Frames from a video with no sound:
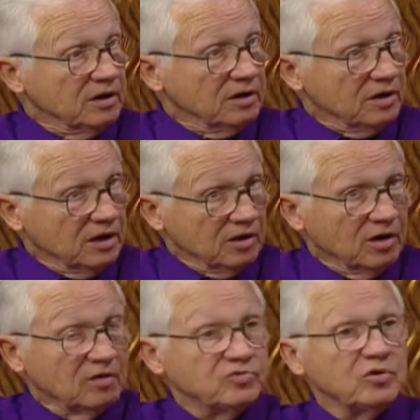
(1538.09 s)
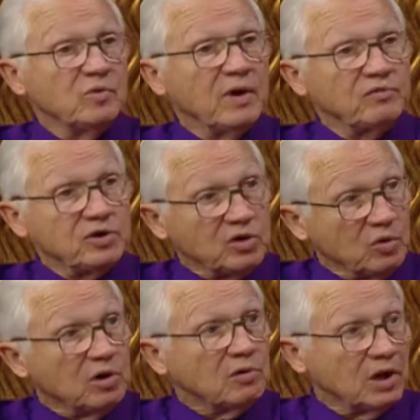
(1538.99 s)
Yes. Uh, so you have to go
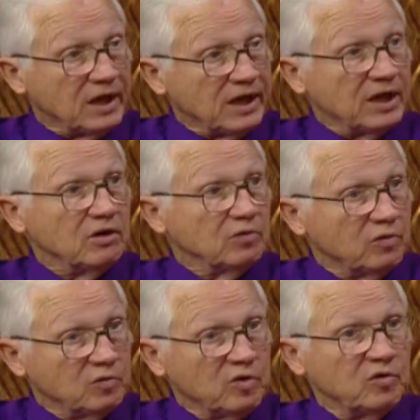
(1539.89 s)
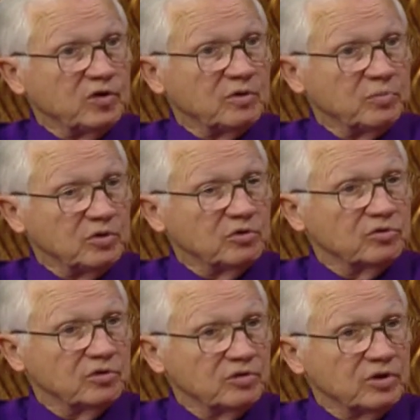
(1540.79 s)
online on, on the
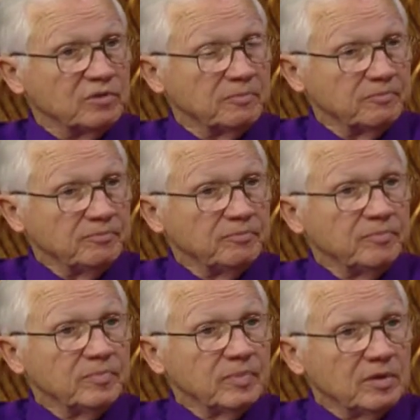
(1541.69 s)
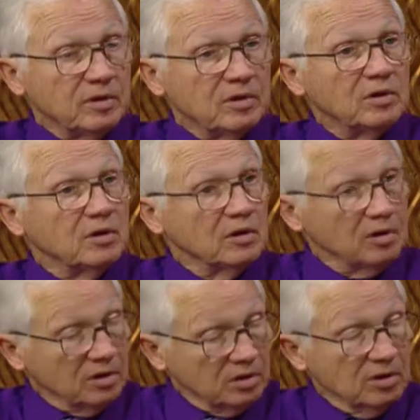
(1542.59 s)
computer. The Village Bridge, you can get
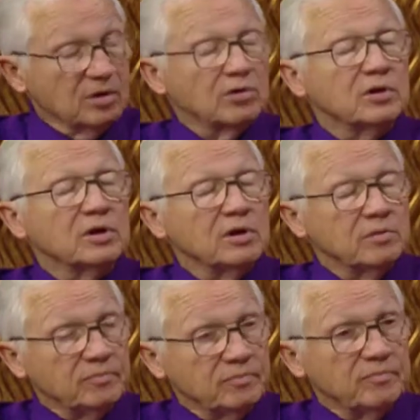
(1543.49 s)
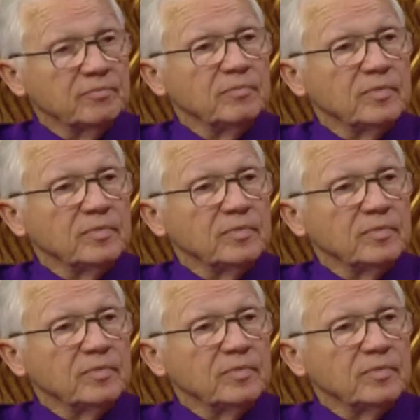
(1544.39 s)
at it from okay. from there.